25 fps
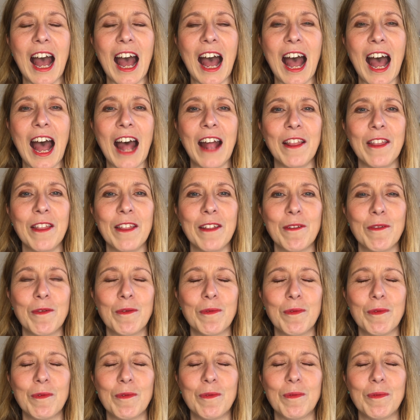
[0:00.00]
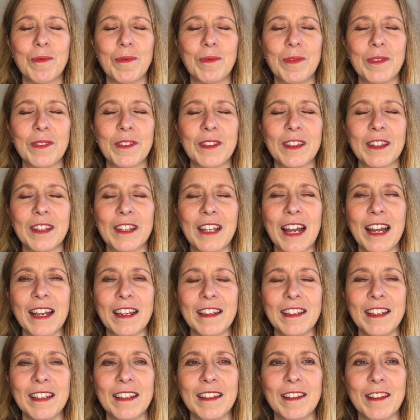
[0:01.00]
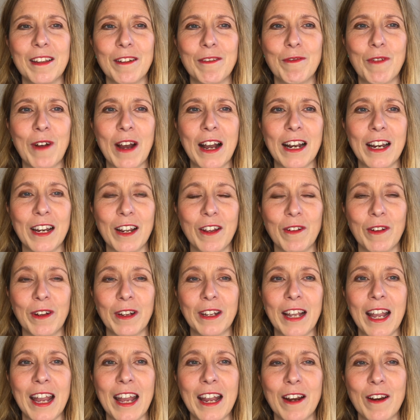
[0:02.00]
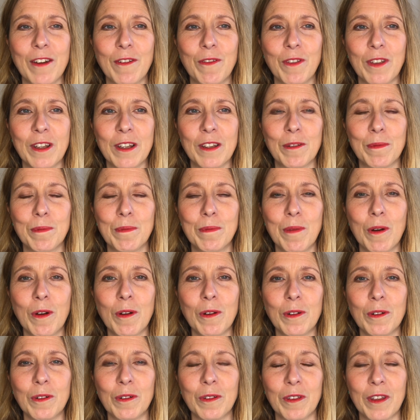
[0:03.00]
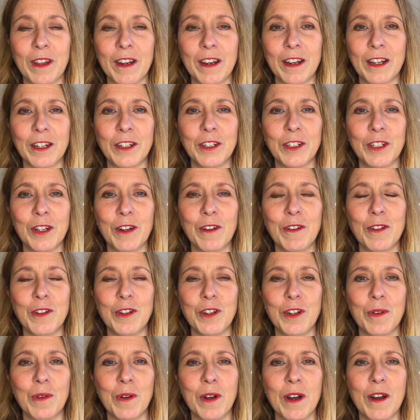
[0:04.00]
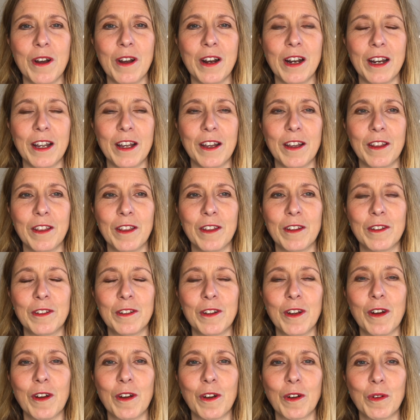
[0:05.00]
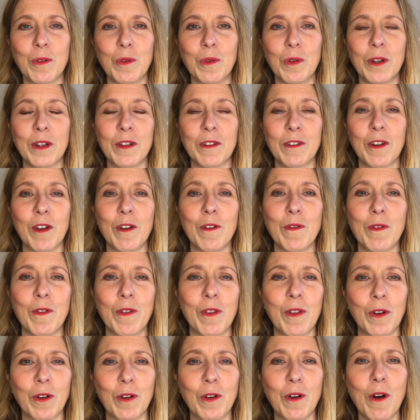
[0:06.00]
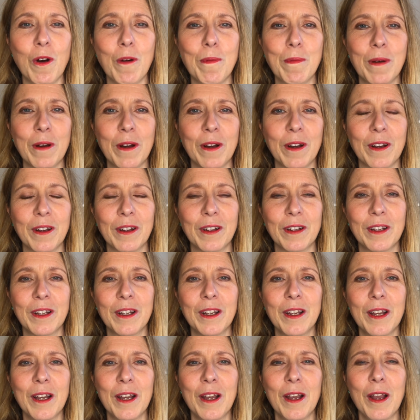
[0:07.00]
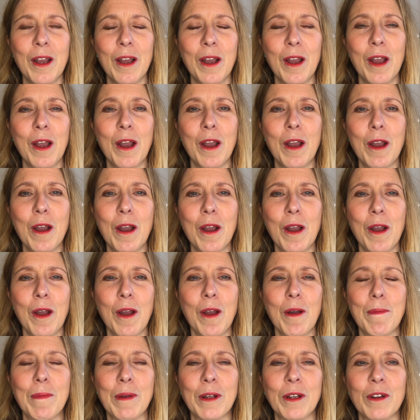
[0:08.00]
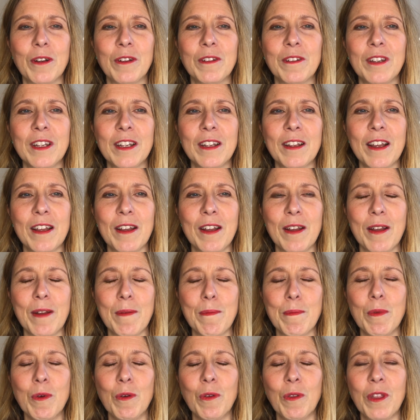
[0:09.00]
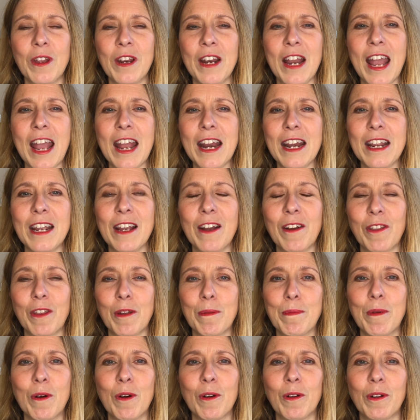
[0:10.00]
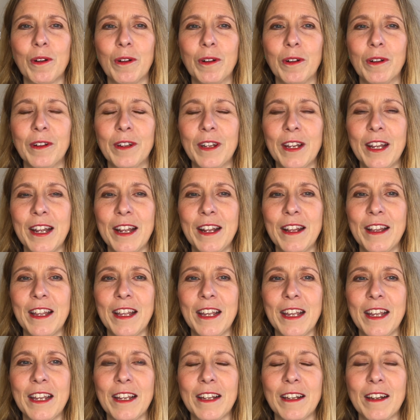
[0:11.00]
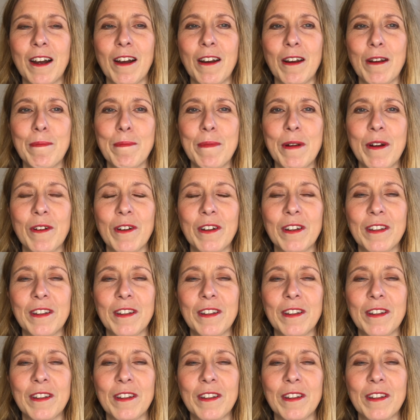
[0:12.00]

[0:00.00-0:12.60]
And that is the value again of this bottle that I showed you earlier, the turquoise over the copper. Because it more than any other bottle in the colour mirror